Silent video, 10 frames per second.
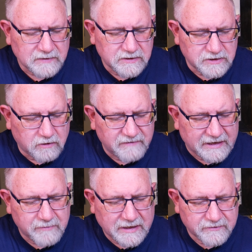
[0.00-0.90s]
So I'll
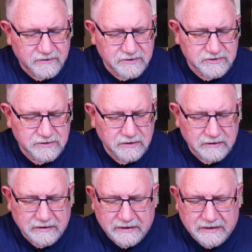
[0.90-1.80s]
vac pack this.
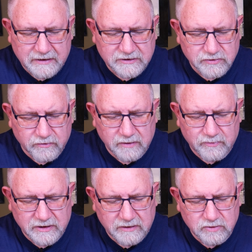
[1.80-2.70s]
It's already
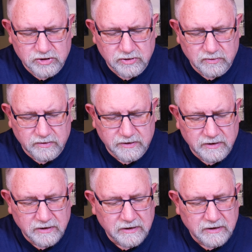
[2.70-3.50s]
been matured,